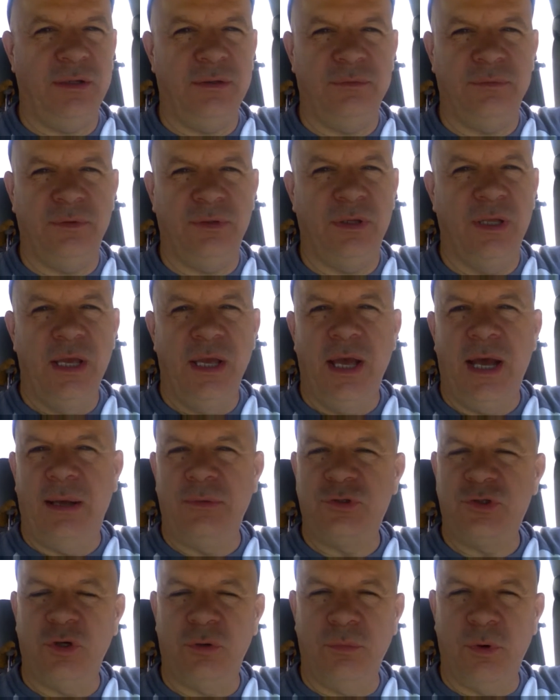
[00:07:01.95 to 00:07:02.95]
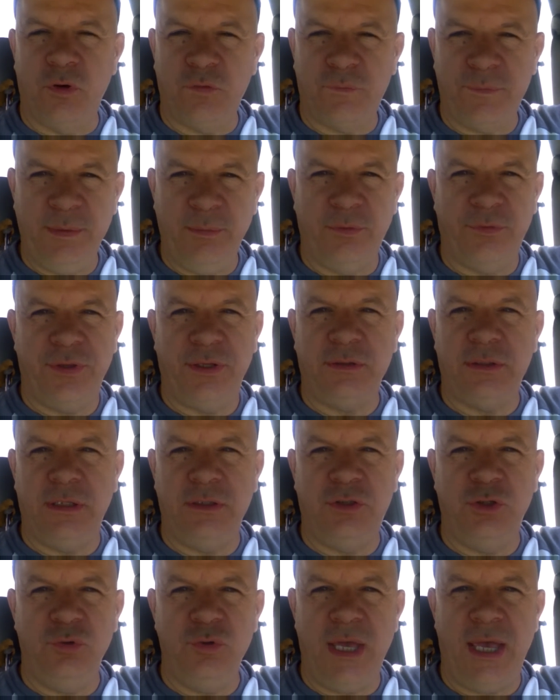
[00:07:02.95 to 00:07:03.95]
of it. And I'm sure most people
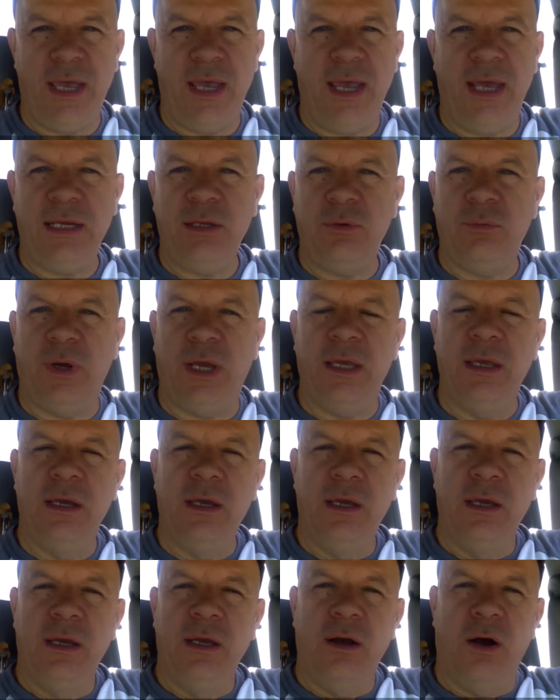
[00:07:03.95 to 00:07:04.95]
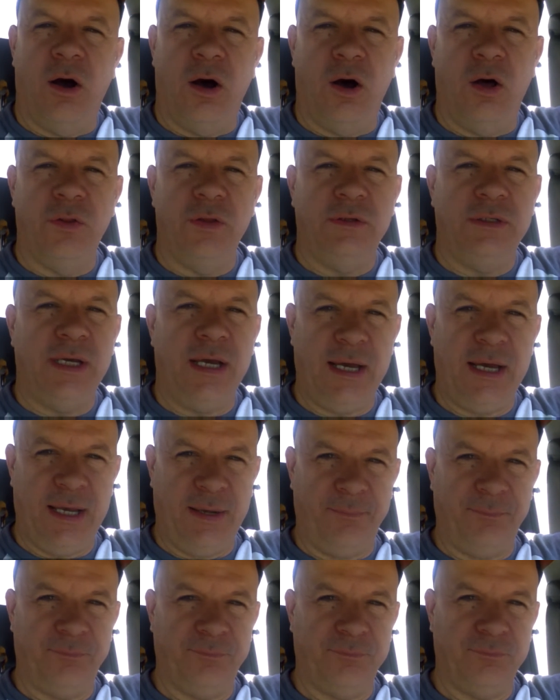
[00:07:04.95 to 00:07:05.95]
think they do that anyway all the
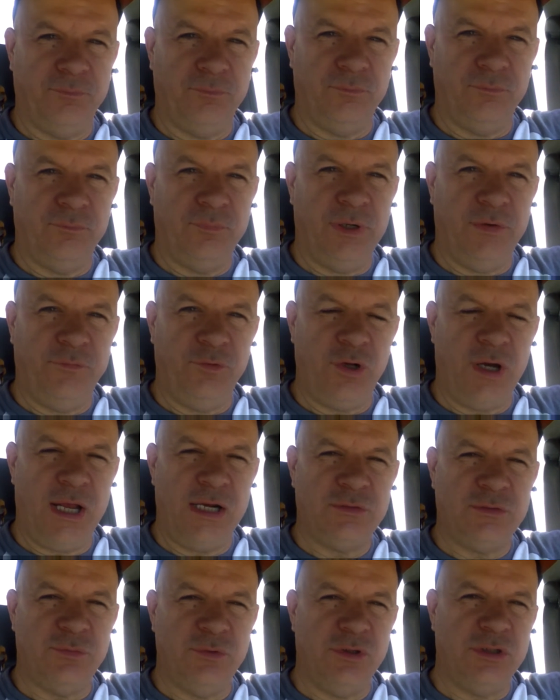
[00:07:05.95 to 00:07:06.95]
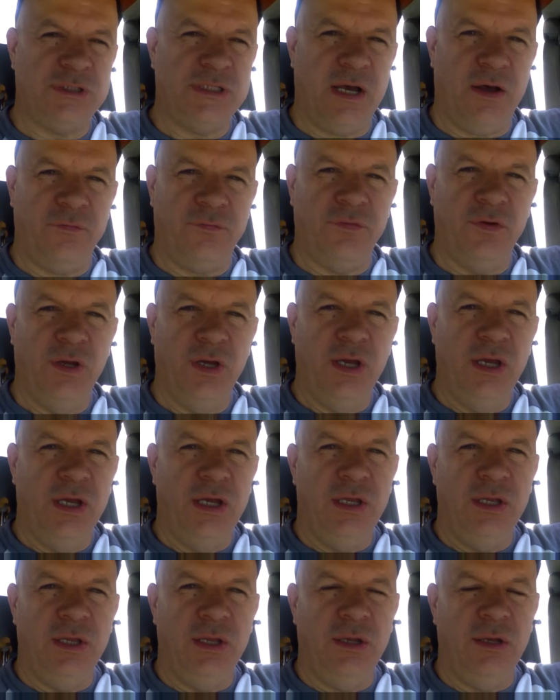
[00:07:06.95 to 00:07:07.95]
time. But if you're honest with yourself,
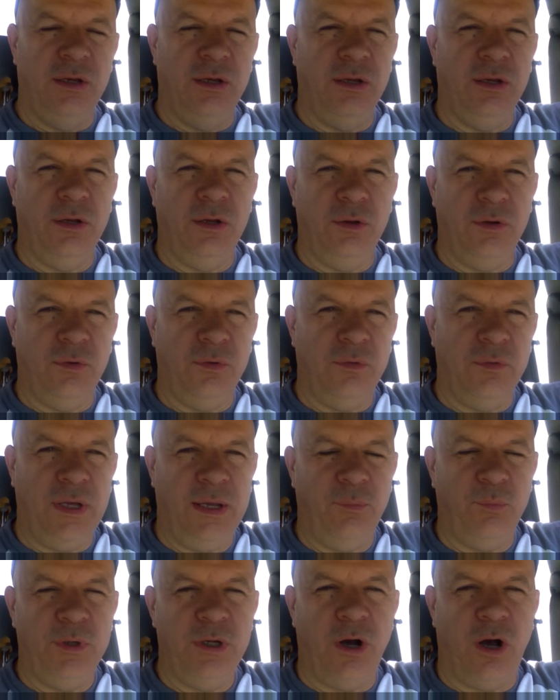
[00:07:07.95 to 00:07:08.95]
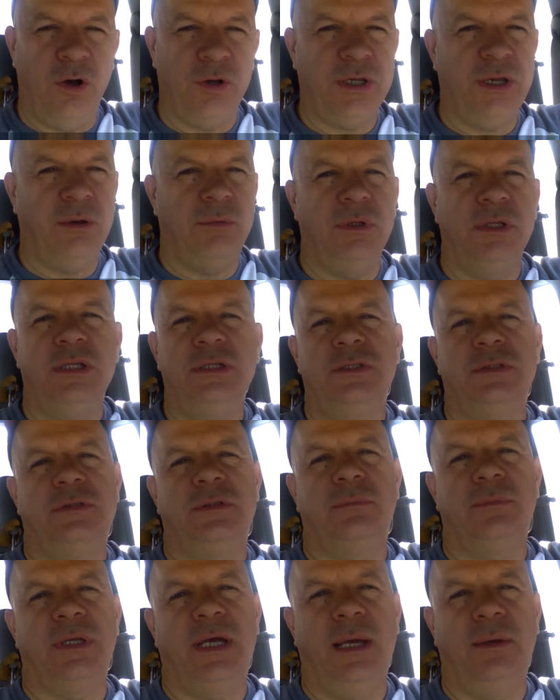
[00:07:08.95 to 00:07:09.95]
hey, we all get
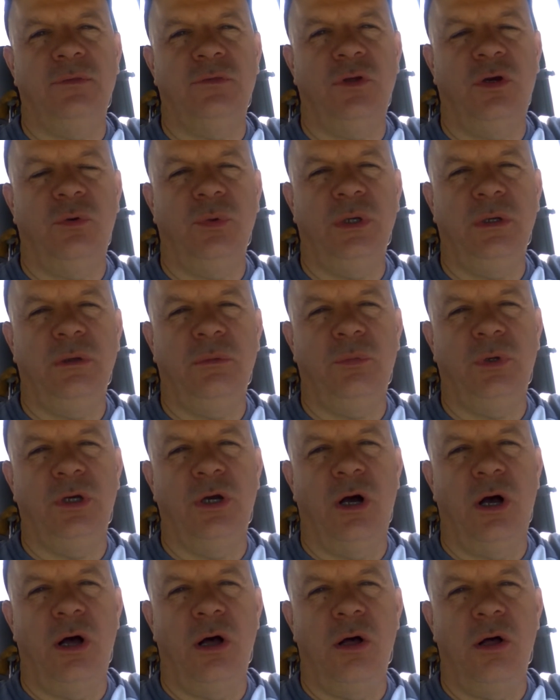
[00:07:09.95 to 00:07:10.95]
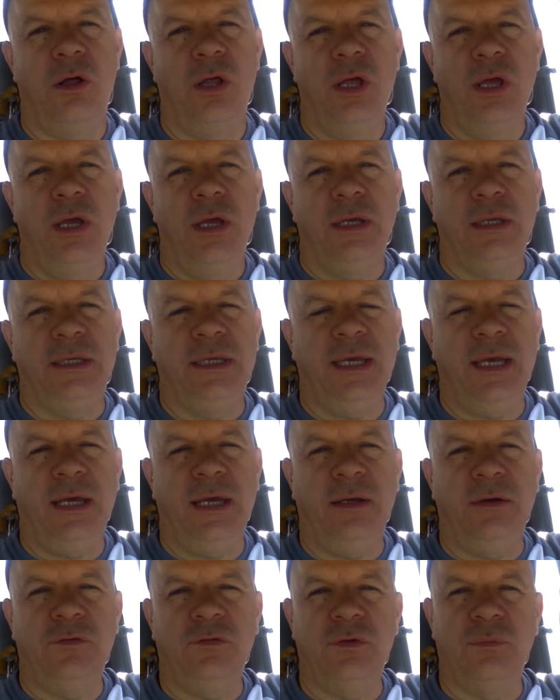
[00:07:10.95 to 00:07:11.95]
religious sometimes, don't we? We all
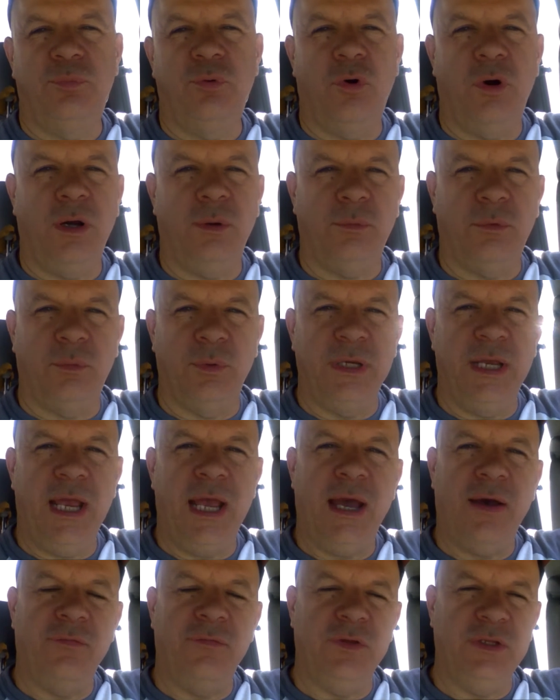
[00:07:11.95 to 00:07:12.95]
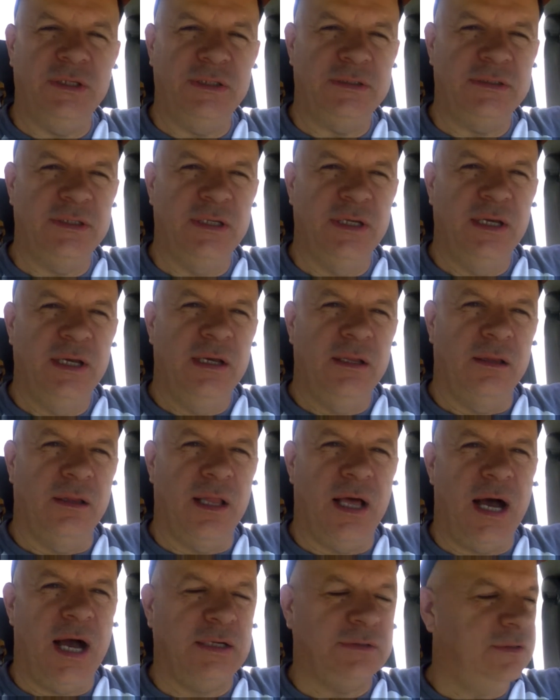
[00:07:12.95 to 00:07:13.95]
get to the point where we have these
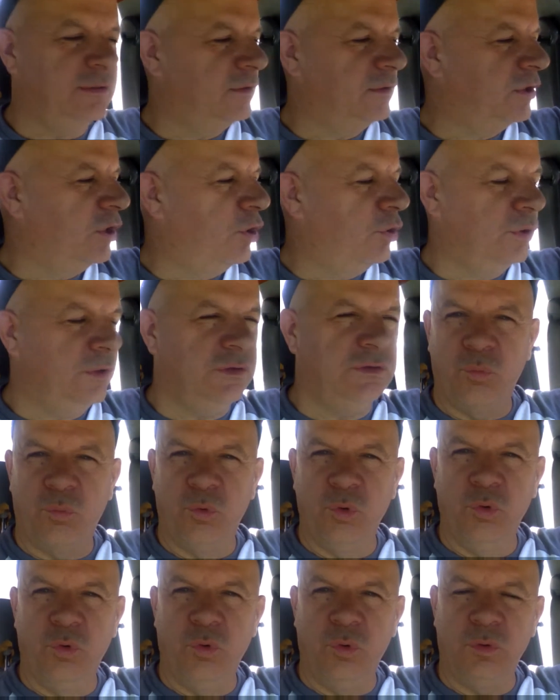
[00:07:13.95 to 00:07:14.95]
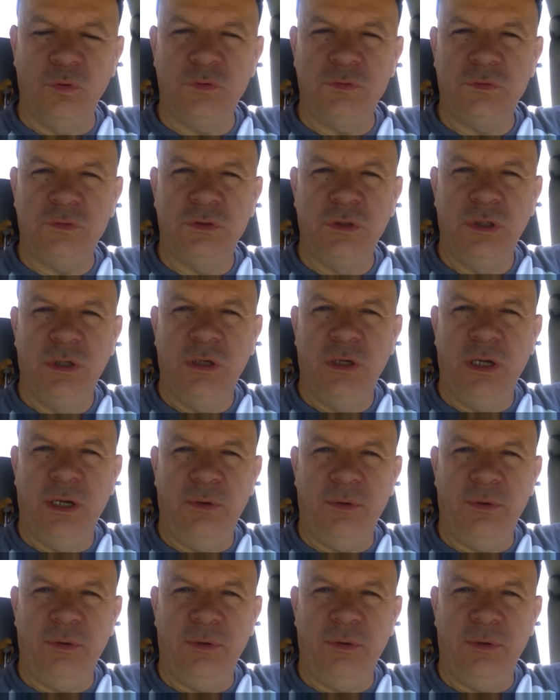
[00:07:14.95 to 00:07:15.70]
locked and load rules